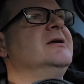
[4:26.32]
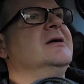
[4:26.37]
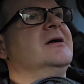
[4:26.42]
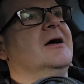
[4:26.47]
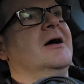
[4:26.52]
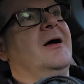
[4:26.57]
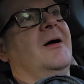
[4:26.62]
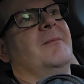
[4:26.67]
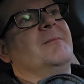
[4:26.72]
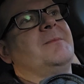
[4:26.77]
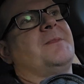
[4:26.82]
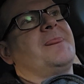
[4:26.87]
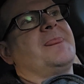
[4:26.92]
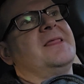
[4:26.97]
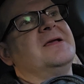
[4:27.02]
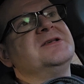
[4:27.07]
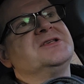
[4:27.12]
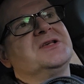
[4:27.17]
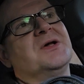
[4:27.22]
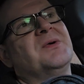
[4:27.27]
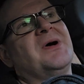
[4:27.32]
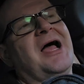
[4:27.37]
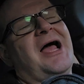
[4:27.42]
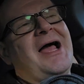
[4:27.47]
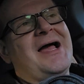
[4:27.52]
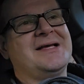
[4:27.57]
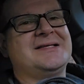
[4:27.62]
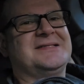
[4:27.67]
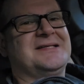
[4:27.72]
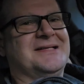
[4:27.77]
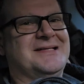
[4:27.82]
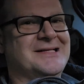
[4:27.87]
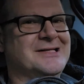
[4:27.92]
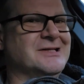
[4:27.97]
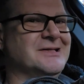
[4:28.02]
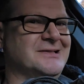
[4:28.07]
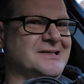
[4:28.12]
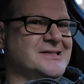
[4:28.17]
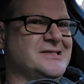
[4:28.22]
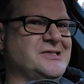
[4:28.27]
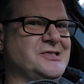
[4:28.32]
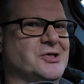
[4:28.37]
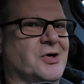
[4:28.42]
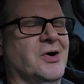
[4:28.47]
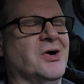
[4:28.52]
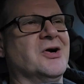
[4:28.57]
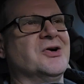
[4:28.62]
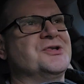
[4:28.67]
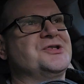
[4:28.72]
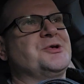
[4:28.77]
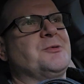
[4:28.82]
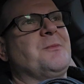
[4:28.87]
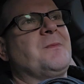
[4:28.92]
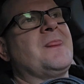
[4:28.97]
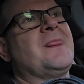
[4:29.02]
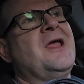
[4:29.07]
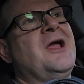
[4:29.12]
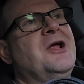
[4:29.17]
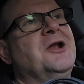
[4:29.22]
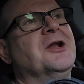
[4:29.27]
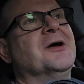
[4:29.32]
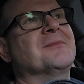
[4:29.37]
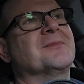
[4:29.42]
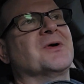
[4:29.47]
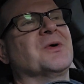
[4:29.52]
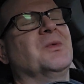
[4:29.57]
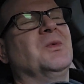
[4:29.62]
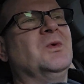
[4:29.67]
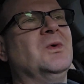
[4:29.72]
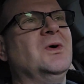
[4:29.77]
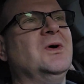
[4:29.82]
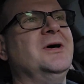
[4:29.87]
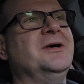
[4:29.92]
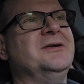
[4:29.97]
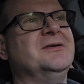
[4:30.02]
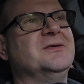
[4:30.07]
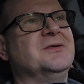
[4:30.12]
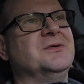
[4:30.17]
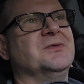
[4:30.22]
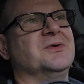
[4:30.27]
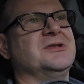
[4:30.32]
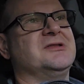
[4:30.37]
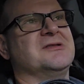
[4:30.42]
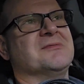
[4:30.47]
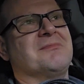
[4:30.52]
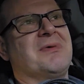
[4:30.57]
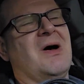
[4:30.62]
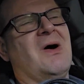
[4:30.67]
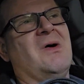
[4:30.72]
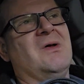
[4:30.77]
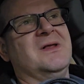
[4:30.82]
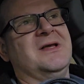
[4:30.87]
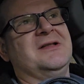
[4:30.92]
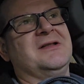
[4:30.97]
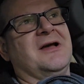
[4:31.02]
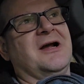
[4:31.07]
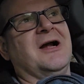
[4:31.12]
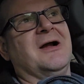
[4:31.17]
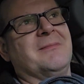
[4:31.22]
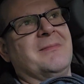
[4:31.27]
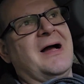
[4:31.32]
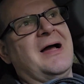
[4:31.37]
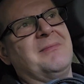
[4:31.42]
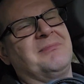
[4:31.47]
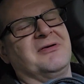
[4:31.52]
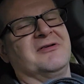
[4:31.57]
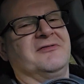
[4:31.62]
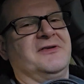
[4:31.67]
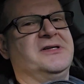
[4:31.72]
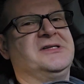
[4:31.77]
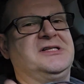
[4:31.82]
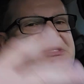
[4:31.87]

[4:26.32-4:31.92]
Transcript: Um, so, accidental discharge number one, with the ball in there, might prevent